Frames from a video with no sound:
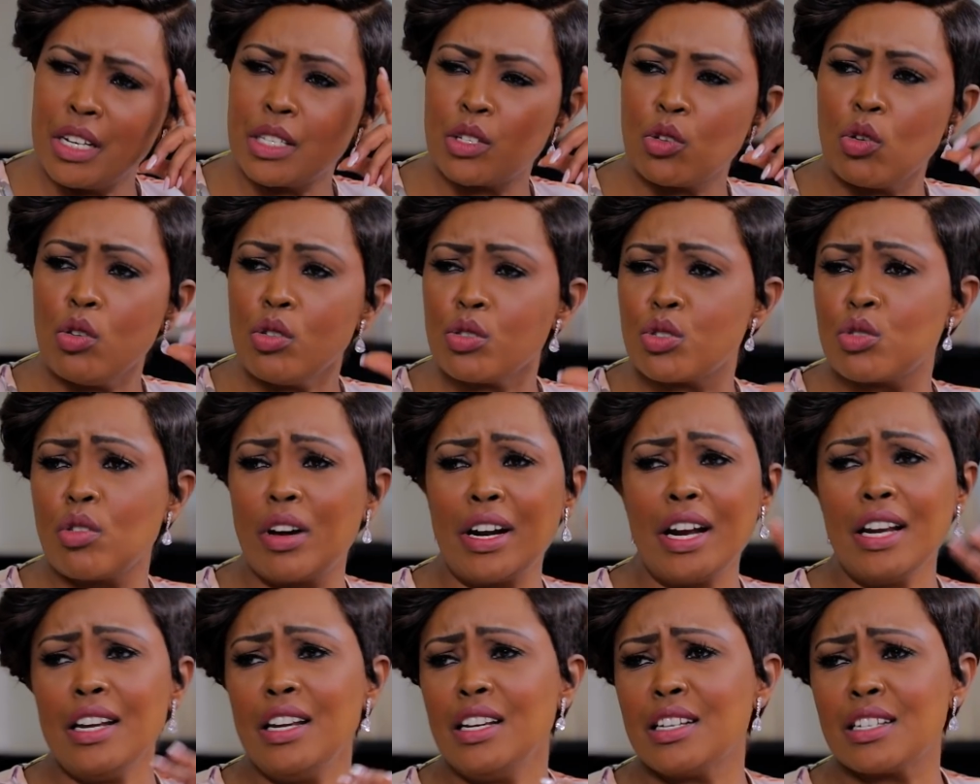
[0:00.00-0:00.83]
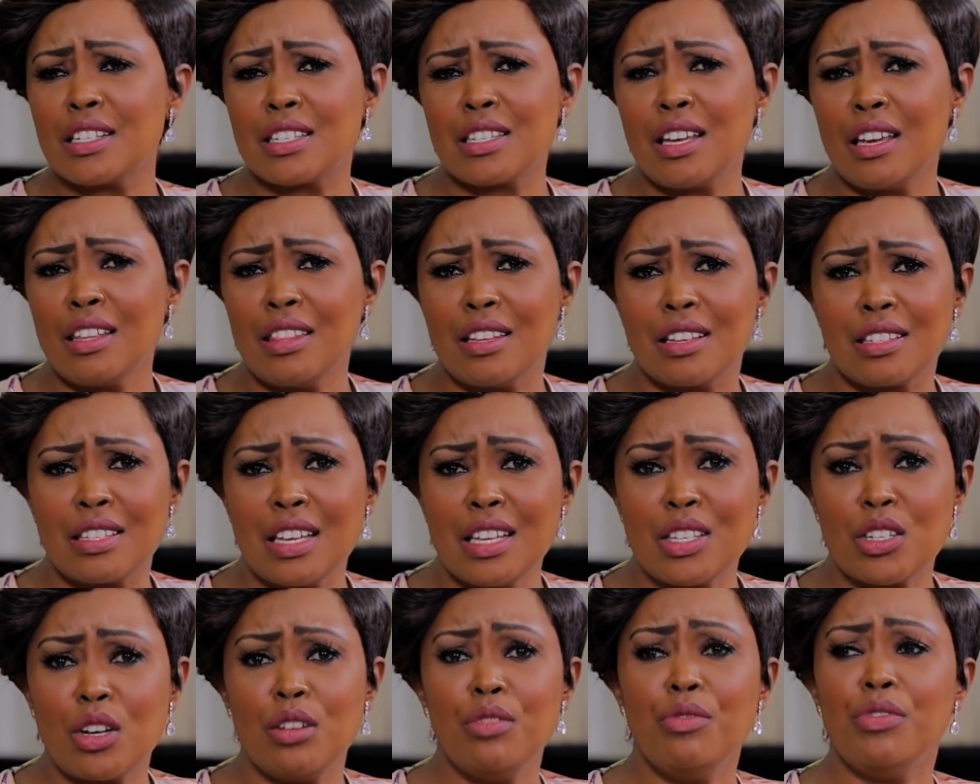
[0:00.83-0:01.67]
it's also, and I need to say this,
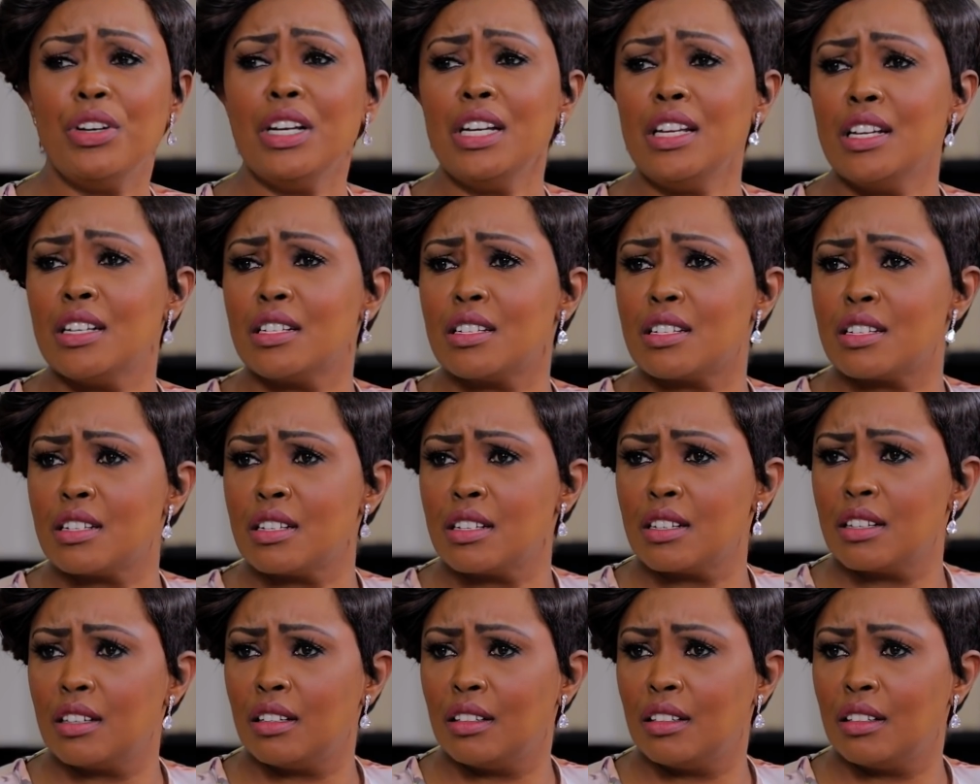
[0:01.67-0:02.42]
it's convenient.